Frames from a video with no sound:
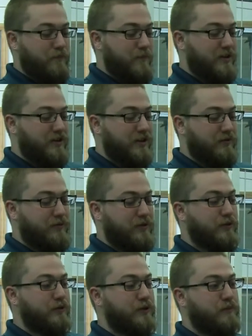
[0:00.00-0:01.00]
is going
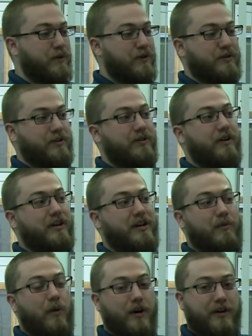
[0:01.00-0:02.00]
to spurt
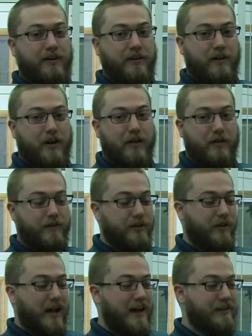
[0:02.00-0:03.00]
dirty water all over the
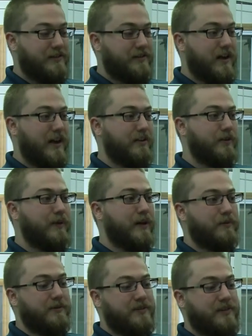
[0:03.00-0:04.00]
glass, and you'll be
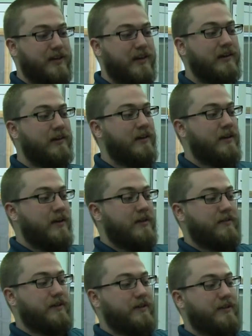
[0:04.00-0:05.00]
able to see
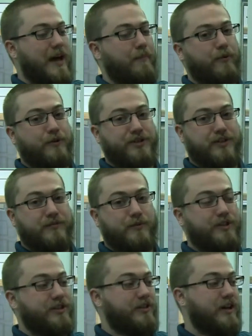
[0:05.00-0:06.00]
the top portion,
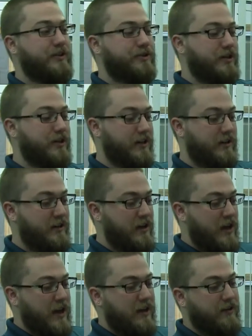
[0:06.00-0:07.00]
which is untreated,
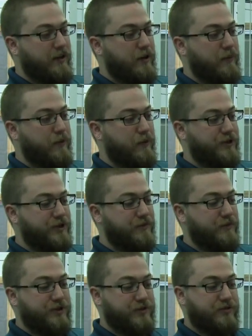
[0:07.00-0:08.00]
and the lower portion,
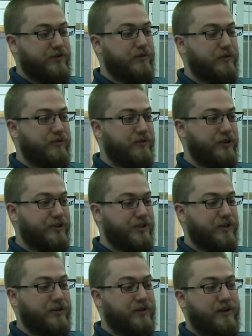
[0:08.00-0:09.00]
which is treated with
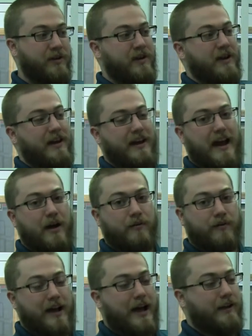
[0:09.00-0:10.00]
ClearShield, and how it
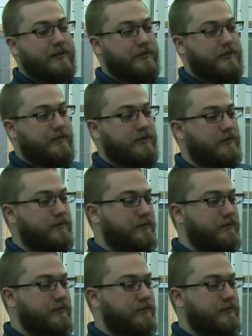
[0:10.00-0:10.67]
reacts.